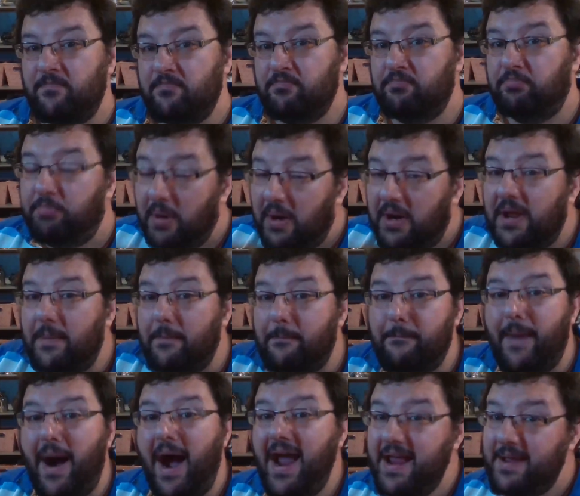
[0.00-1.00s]
But it
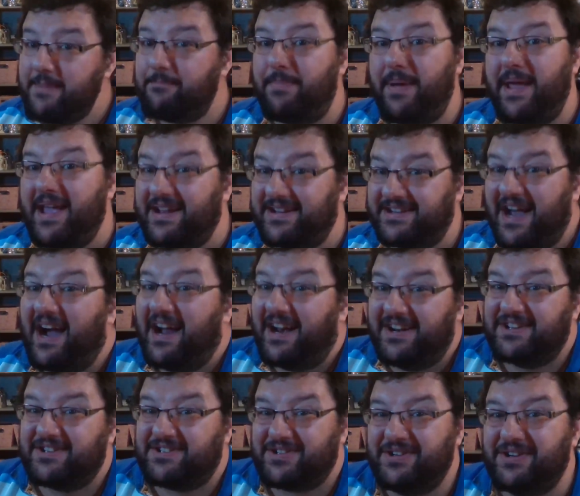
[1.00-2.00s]
might be a
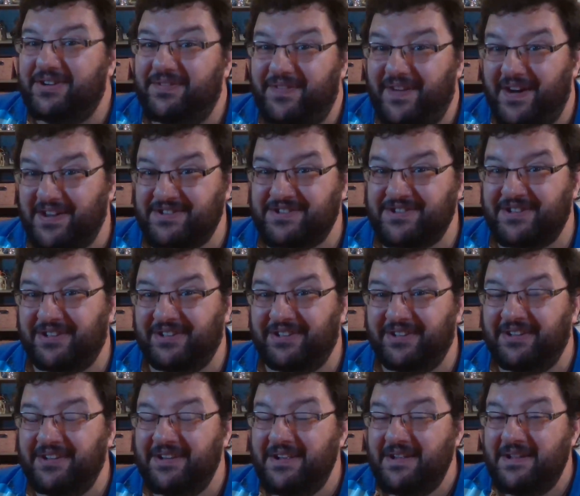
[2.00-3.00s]
dinosaur
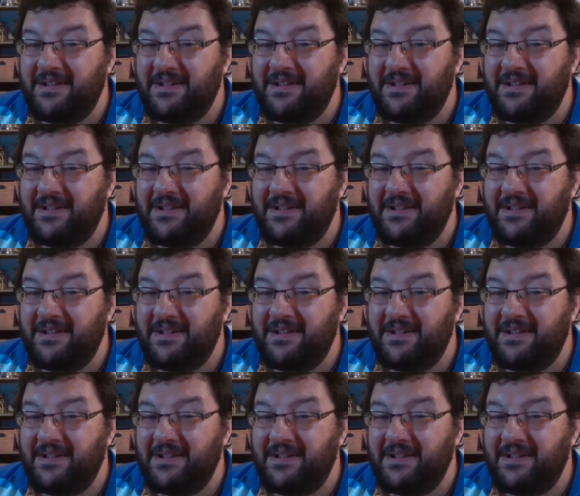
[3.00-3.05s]
fossil.